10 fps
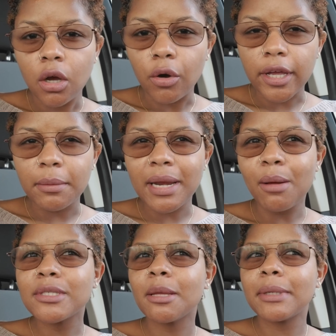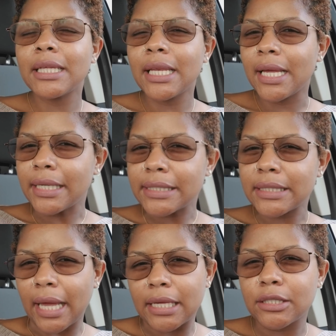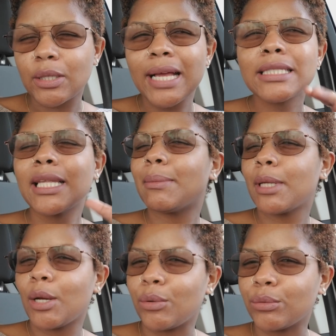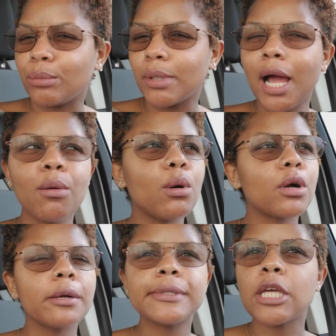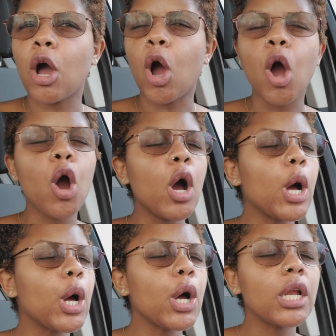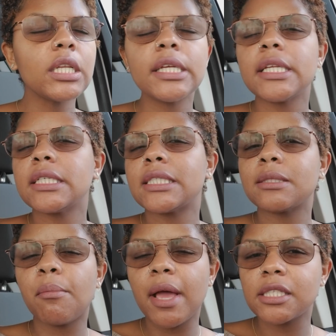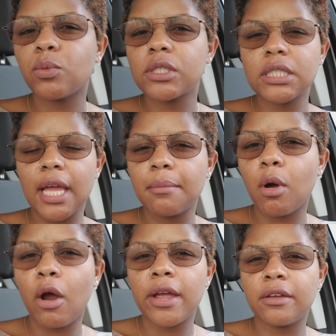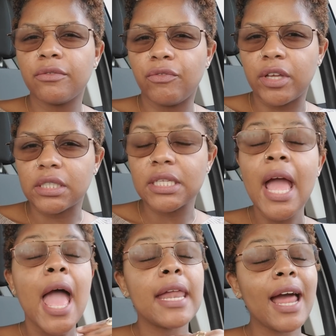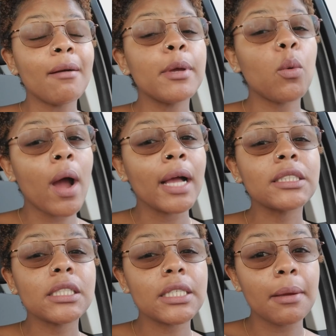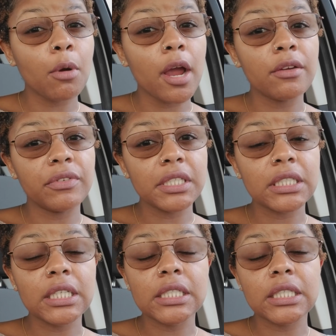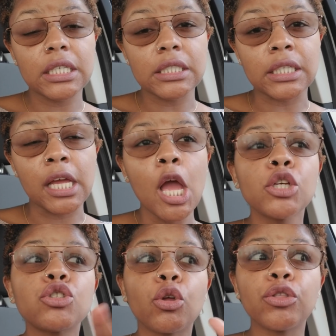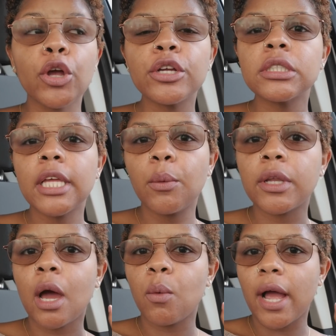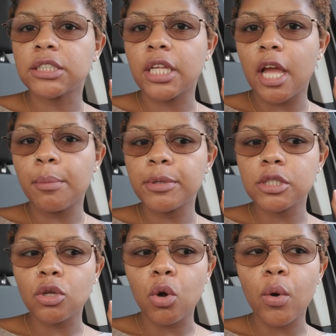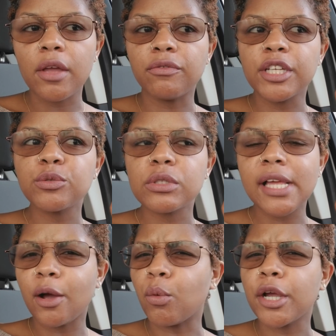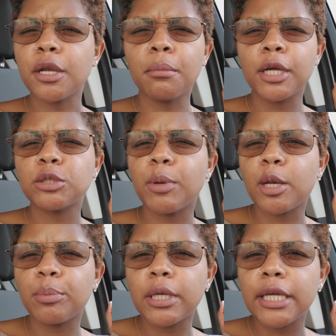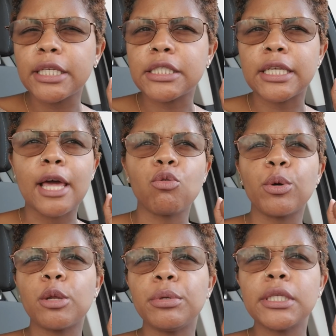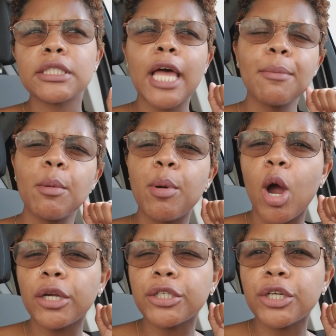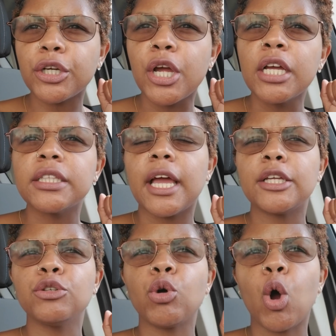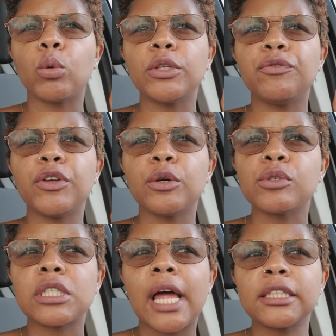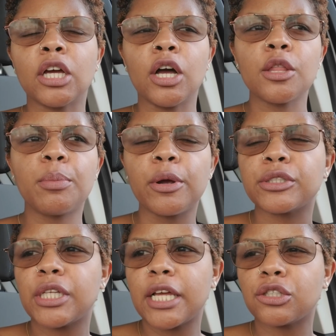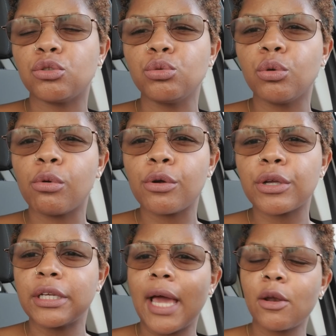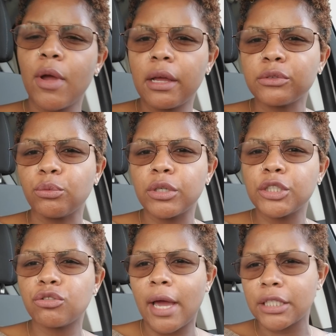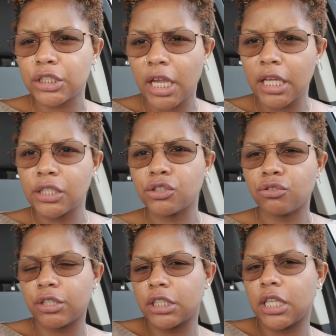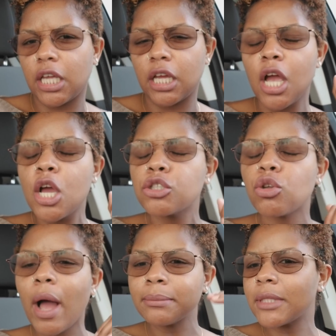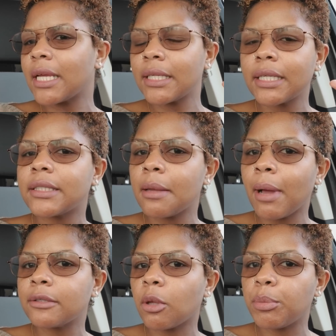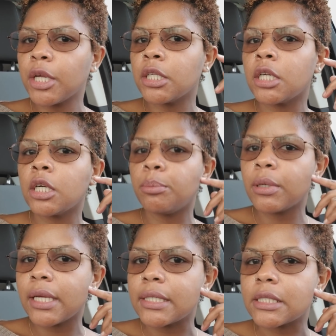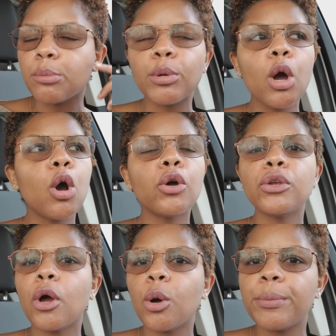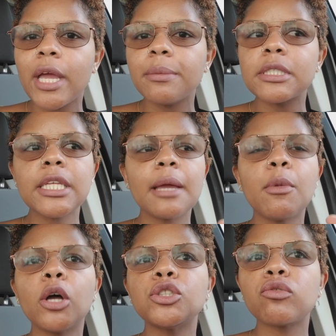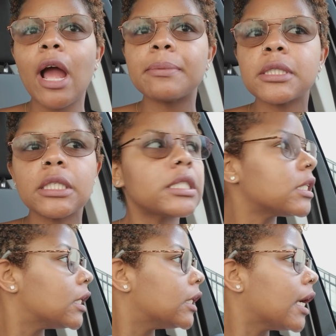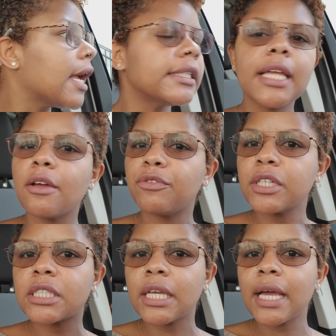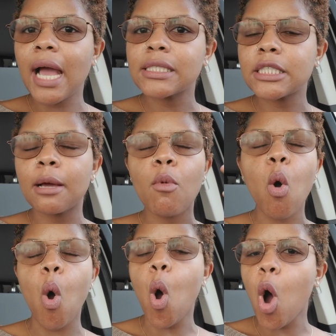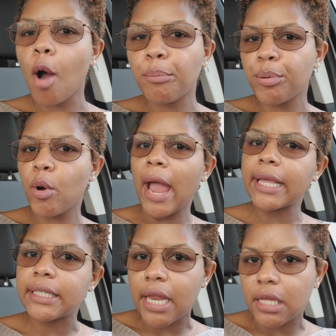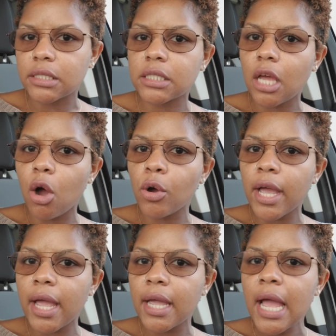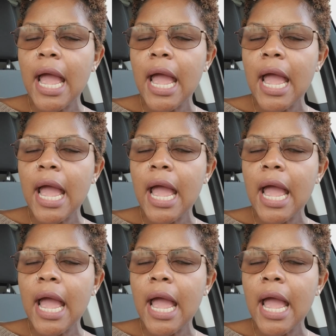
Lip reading: Okay, but I was up late last night, so I slept long. But I woke up to all of this mess with Tamar and Vince. And I've been watching Tamar and Vince this season. So Thursday when I watched the episode and Vince was like, we're in a much better place and I don't want to be the type of partner that, you know, only feels like the other person has to do the work and I don't have to really try to change or anything. So I'm thinking that they about to be in a good place. But oh no, baby, Tamar drops the tea that Vincent got some whore pregnant, okay?